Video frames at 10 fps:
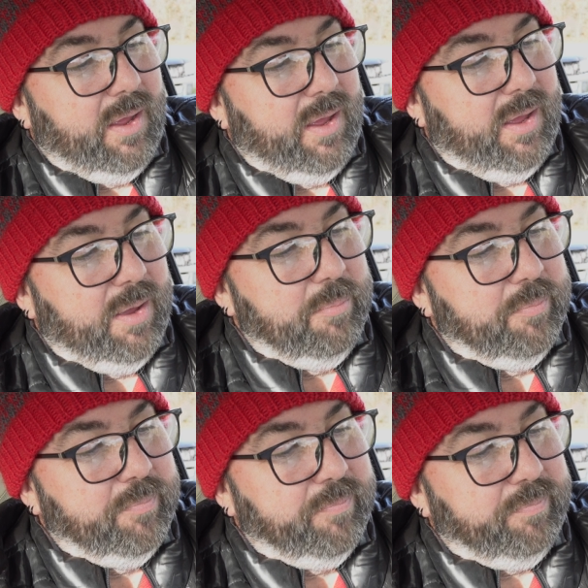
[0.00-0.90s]

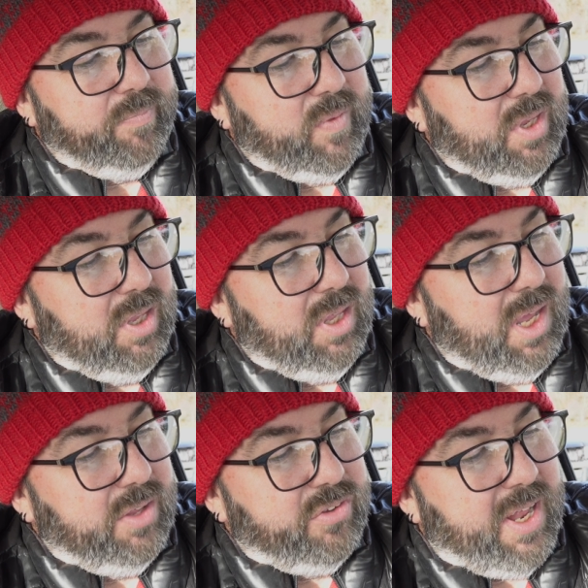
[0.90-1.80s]

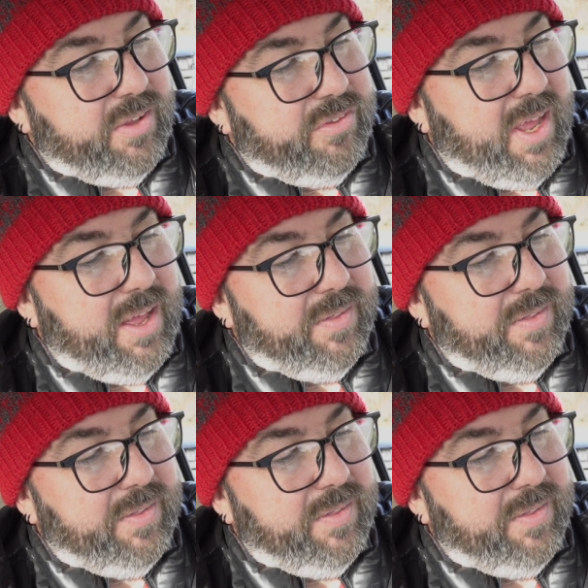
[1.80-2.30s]
Yeah, so that's that.